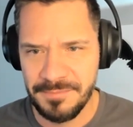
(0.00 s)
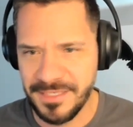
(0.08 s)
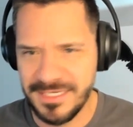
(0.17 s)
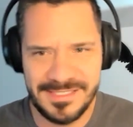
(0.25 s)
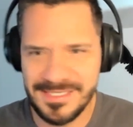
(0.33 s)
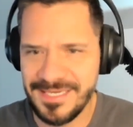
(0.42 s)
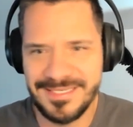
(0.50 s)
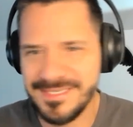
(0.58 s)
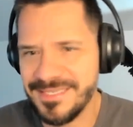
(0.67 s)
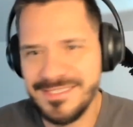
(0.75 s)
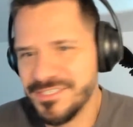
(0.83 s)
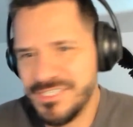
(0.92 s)
because like
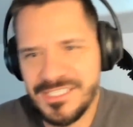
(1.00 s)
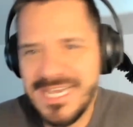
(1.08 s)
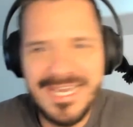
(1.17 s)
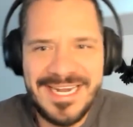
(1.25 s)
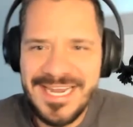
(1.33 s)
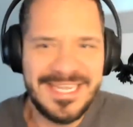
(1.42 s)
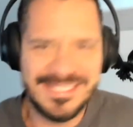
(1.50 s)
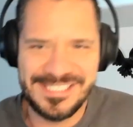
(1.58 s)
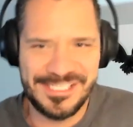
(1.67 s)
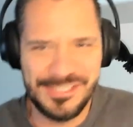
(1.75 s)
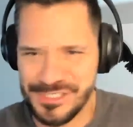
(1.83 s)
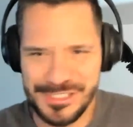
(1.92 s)
you're just taking
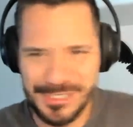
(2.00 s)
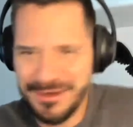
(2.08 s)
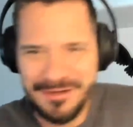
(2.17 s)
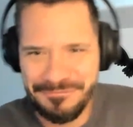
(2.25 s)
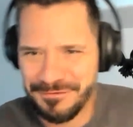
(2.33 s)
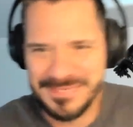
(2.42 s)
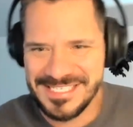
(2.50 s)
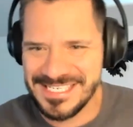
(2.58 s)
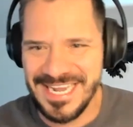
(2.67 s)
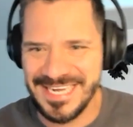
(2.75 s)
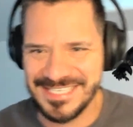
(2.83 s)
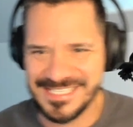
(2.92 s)
hits, you're just learning from
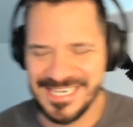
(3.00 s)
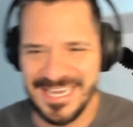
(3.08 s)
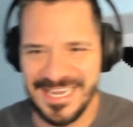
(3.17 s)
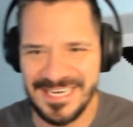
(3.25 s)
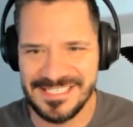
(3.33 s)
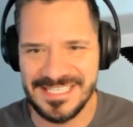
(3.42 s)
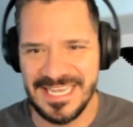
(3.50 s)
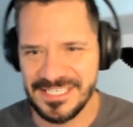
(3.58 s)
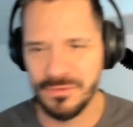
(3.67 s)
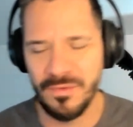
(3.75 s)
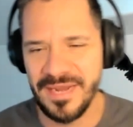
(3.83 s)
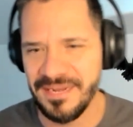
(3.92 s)
mistakes, and it's,
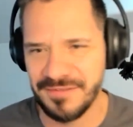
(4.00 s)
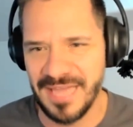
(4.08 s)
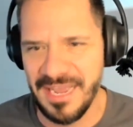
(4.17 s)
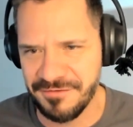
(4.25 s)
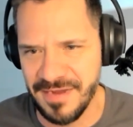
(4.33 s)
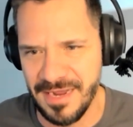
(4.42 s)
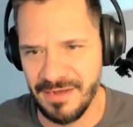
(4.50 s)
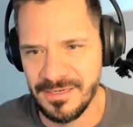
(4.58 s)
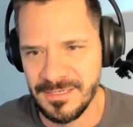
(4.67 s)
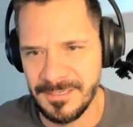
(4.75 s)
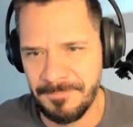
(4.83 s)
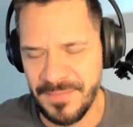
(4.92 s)
that's a way of life now,
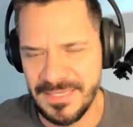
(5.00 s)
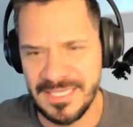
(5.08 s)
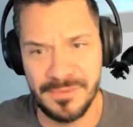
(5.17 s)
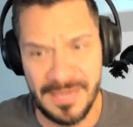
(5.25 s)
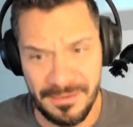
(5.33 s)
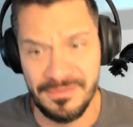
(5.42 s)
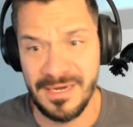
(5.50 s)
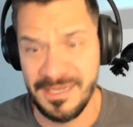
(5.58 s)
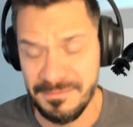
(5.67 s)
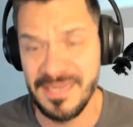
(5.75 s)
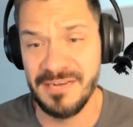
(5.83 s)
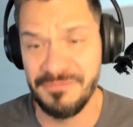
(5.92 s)
and that's what I would
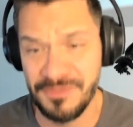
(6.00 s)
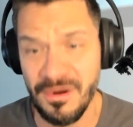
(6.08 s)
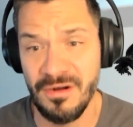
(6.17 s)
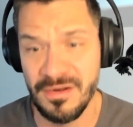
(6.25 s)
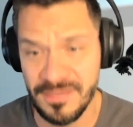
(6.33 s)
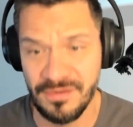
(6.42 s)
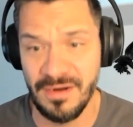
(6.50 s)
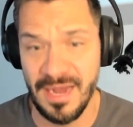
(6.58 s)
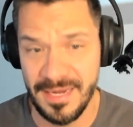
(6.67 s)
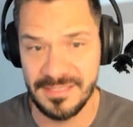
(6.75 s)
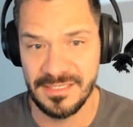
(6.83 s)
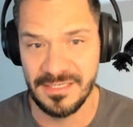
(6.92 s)
recommend if you are in the
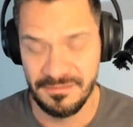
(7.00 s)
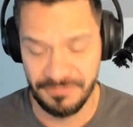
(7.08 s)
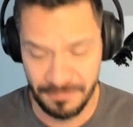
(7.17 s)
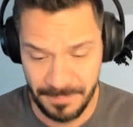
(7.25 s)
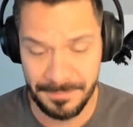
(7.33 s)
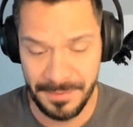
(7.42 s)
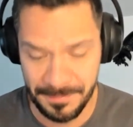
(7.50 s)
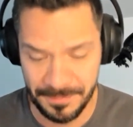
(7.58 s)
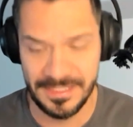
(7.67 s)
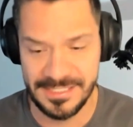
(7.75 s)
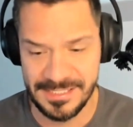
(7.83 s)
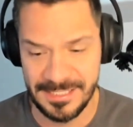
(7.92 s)
grind. For
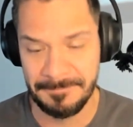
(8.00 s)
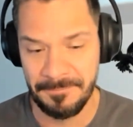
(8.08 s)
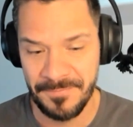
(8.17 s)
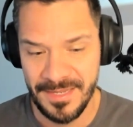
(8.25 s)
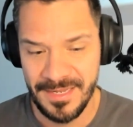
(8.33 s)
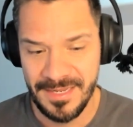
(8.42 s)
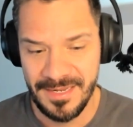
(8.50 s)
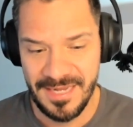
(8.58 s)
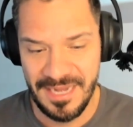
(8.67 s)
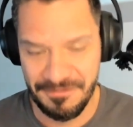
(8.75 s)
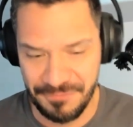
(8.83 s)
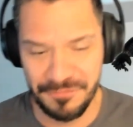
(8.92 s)
people listening,
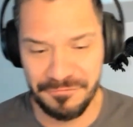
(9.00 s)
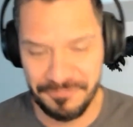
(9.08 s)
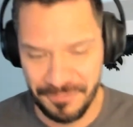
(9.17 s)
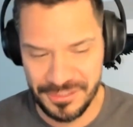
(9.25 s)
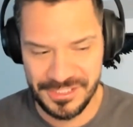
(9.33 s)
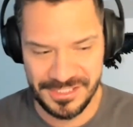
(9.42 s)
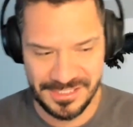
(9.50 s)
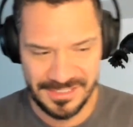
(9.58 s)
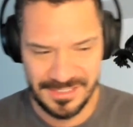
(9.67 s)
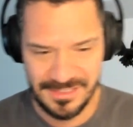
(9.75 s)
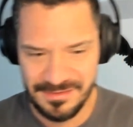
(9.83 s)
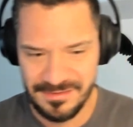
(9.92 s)
if your first
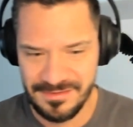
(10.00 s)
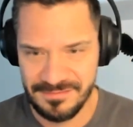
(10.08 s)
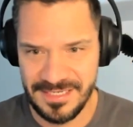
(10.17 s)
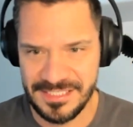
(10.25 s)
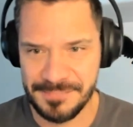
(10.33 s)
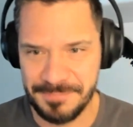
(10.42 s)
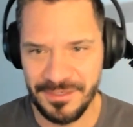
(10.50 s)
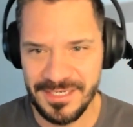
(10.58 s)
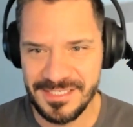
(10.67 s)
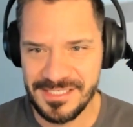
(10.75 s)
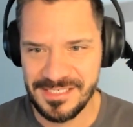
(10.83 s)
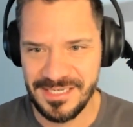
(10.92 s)

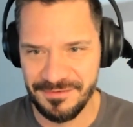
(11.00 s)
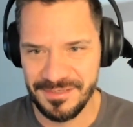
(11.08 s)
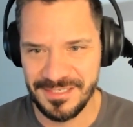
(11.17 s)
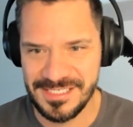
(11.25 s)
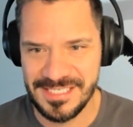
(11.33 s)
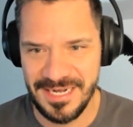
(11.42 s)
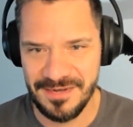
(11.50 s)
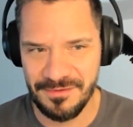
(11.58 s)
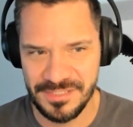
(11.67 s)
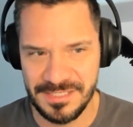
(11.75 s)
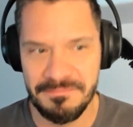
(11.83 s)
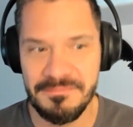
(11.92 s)
experience in real estate
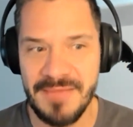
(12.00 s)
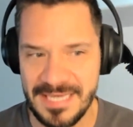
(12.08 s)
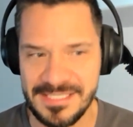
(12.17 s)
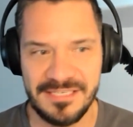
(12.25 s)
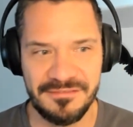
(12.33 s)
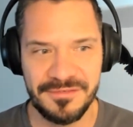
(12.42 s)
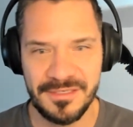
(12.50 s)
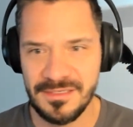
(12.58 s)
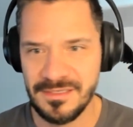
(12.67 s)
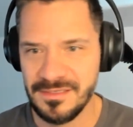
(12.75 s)
was a massive,